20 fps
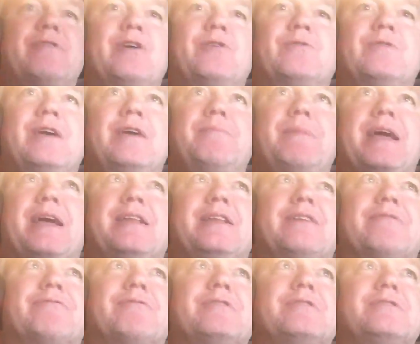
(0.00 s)
and vote and make a
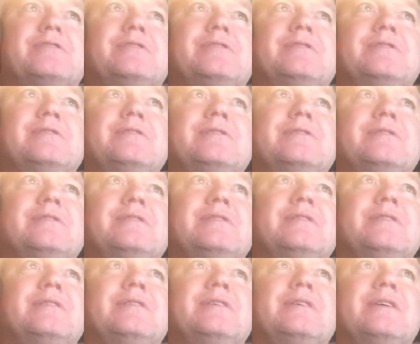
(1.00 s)
difference.
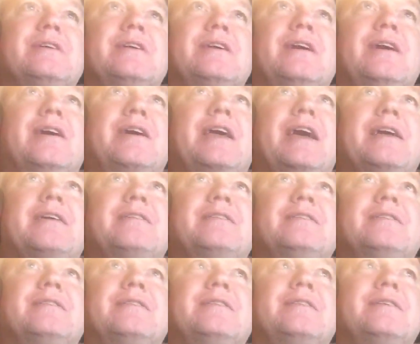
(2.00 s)
Okay,
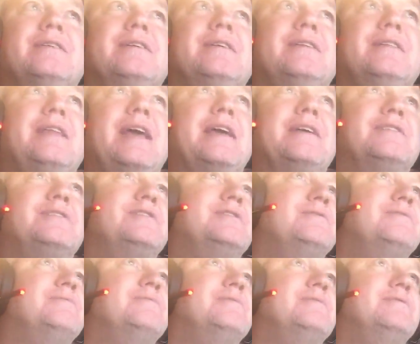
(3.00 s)
thanks.
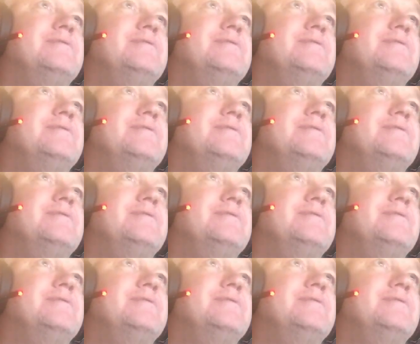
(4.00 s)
